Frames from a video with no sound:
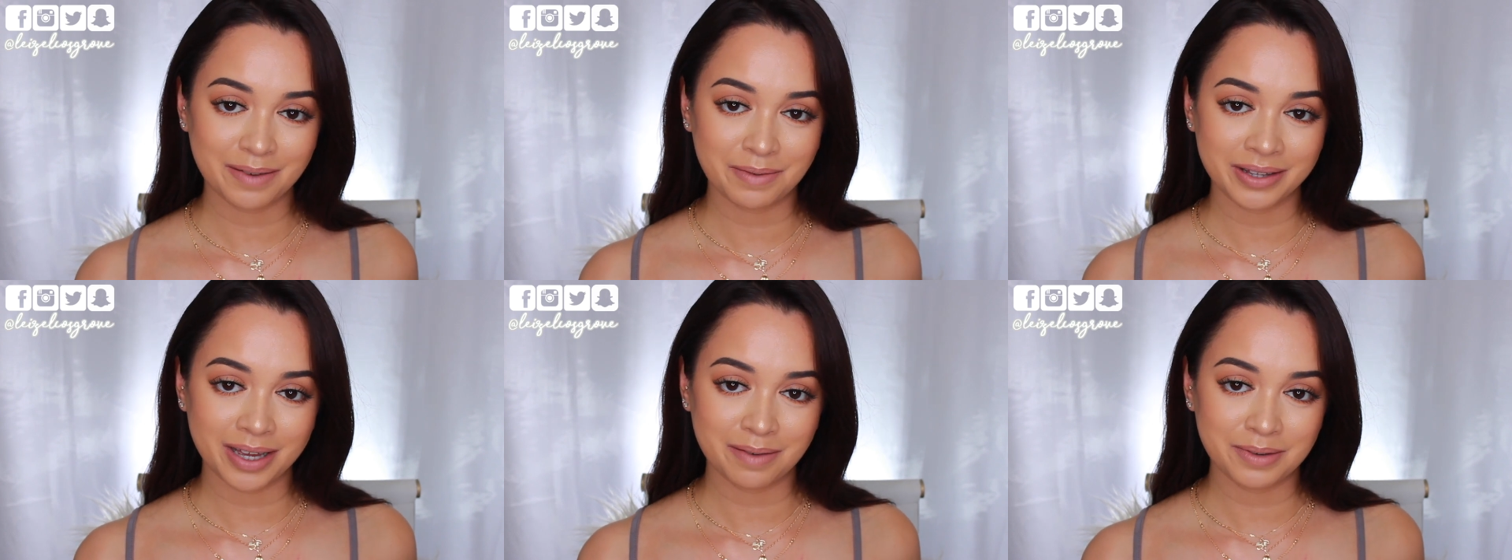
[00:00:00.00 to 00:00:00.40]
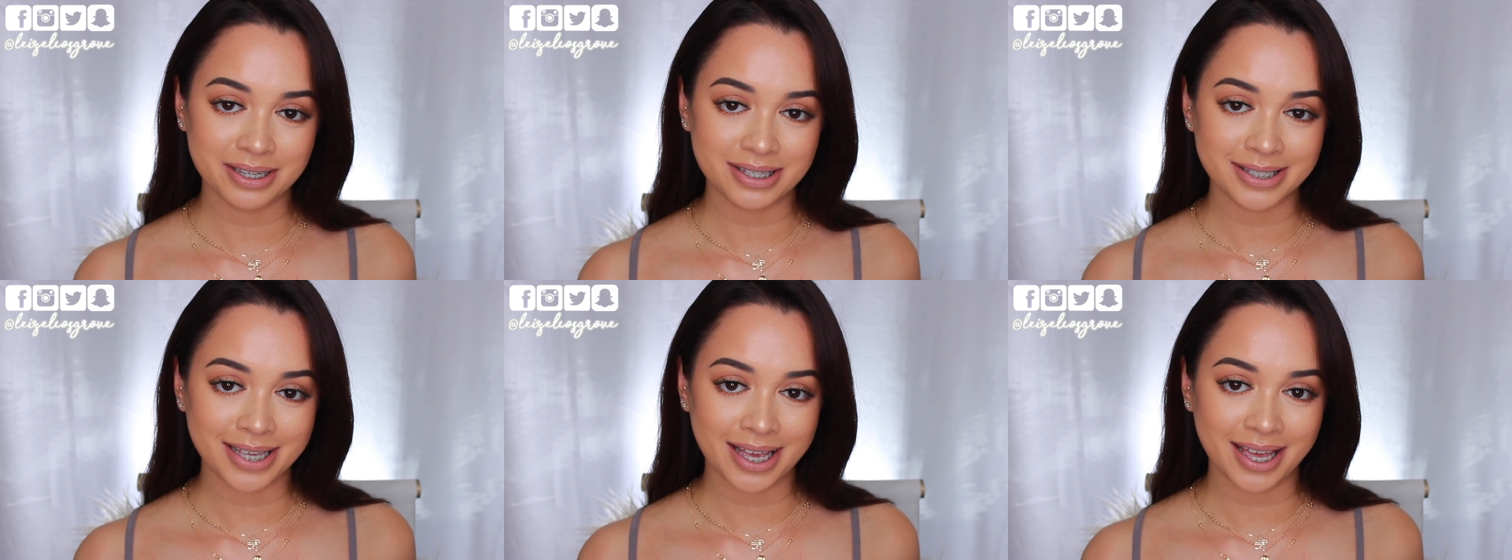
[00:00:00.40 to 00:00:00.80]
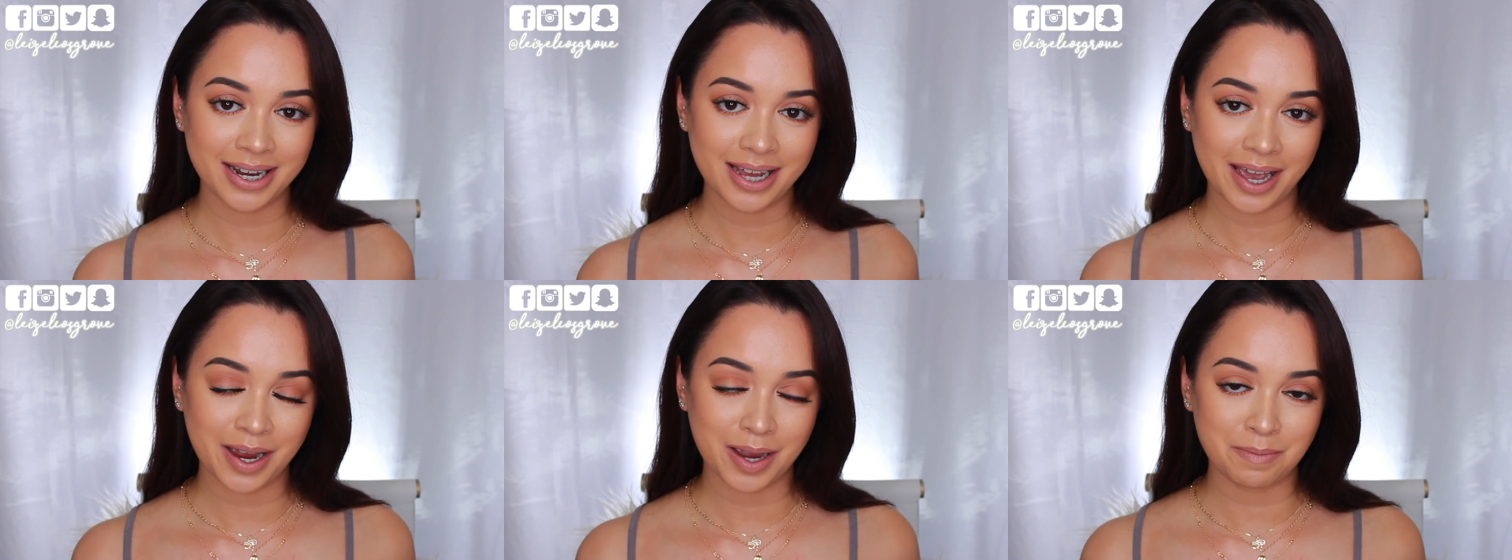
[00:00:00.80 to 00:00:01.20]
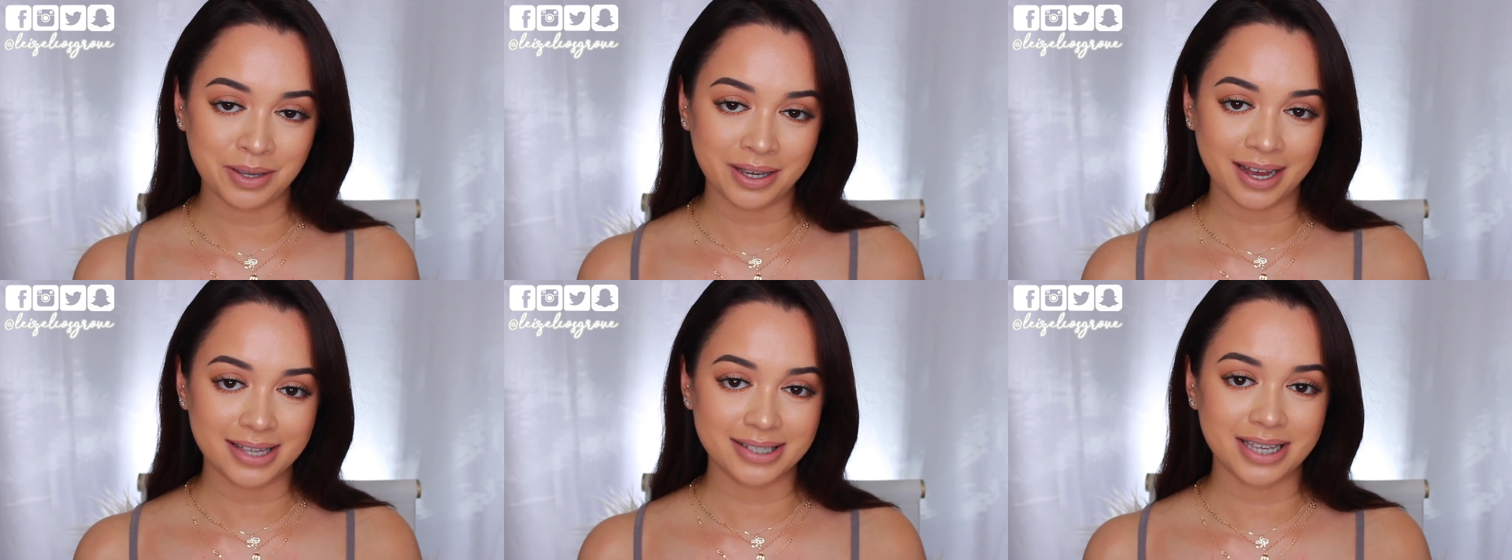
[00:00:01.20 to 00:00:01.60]
And with that being said, I hope
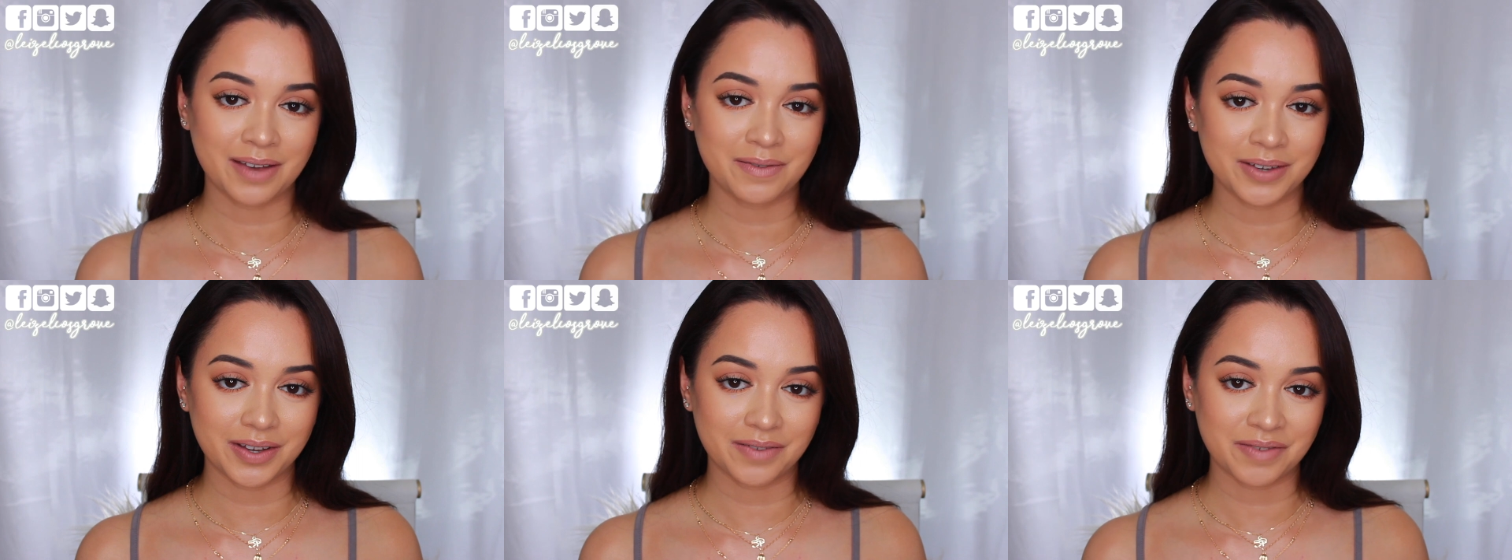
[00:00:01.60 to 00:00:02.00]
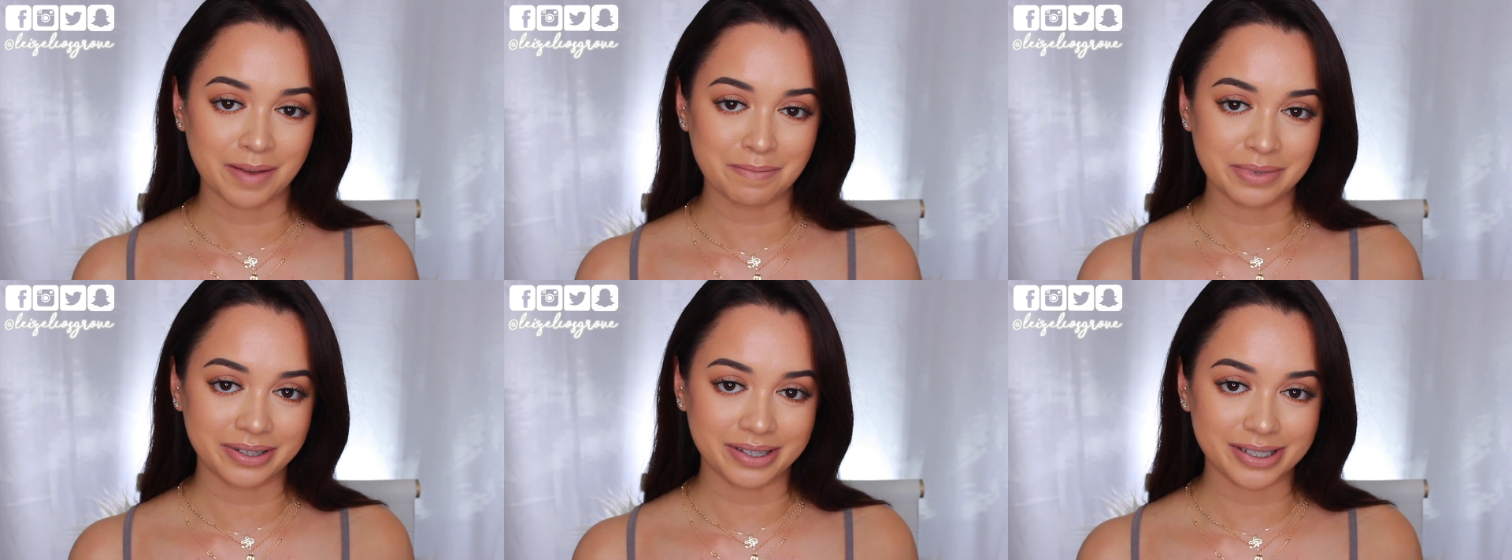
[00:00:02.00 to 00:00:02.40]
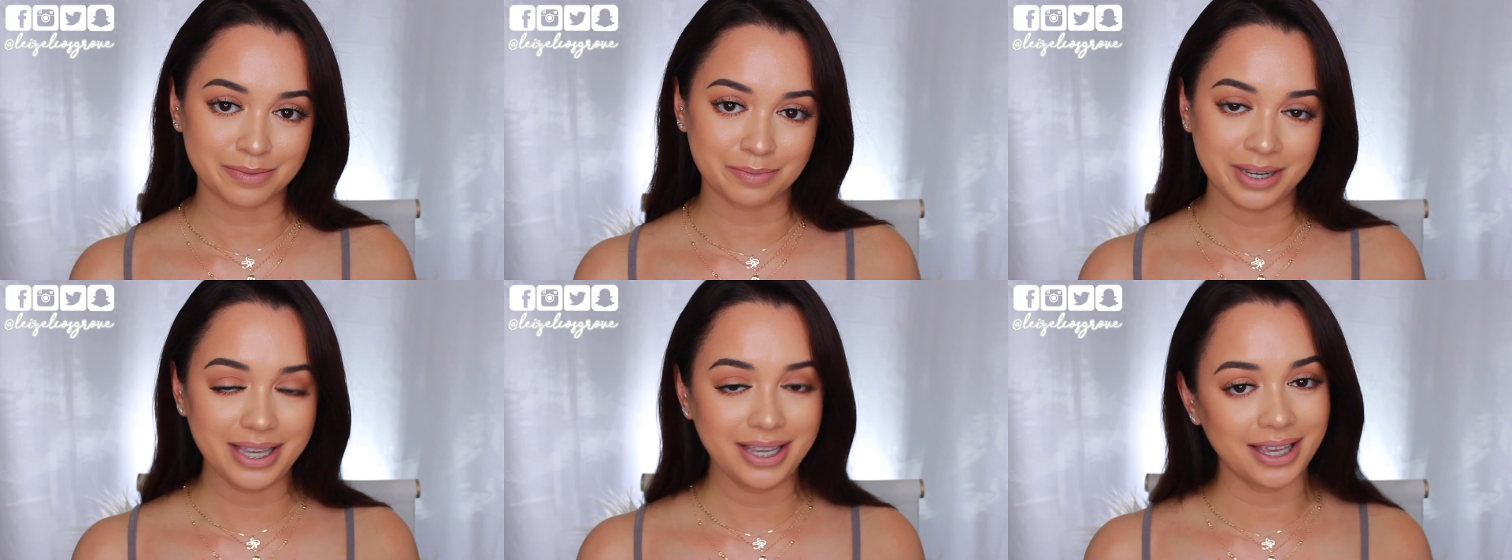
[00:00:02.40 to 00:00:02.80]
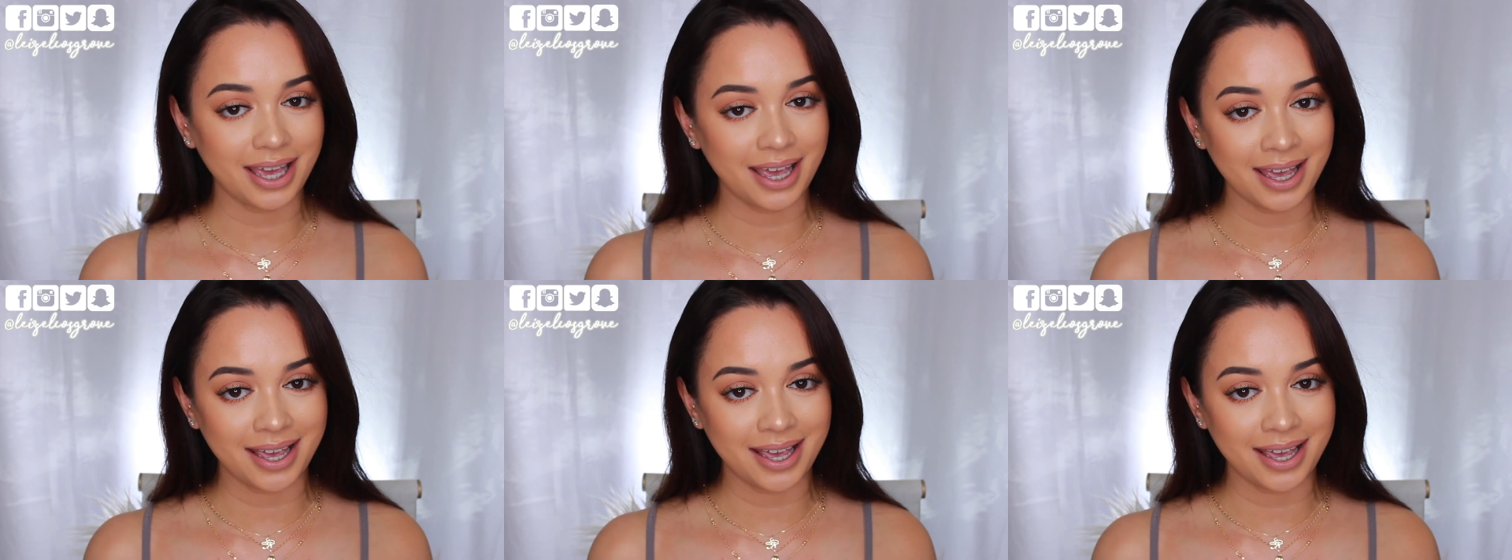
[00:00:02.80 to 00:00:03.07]
you guys are having a fabulous week,